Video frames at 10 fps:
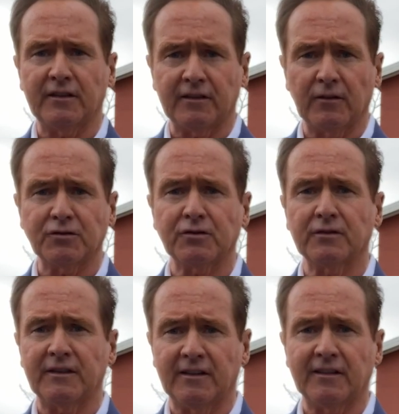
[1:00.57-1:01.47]
to social
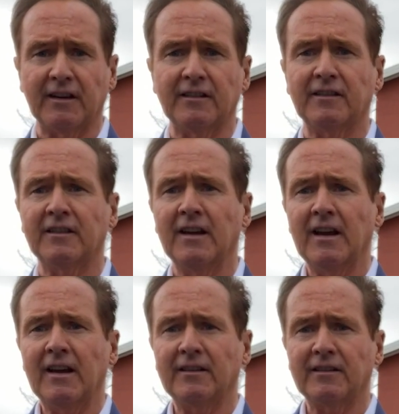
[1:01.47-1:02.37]
distance
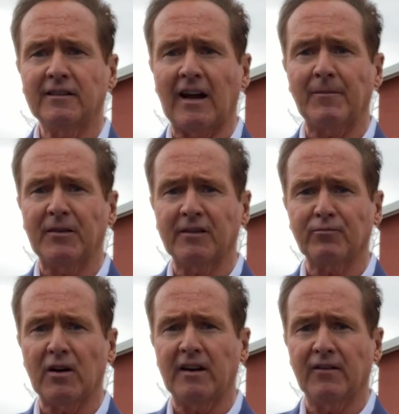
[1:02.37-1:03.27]
and stop the
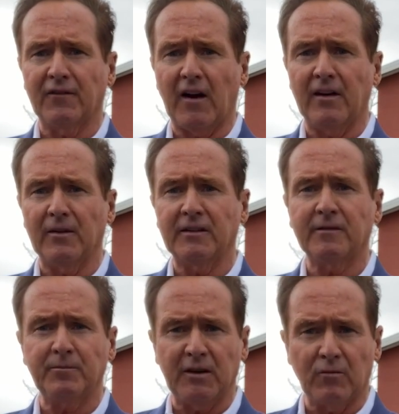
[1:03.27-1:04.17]
spread of the
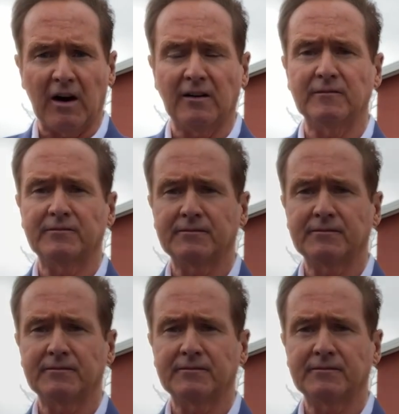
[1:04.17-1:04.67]
virus. Be well.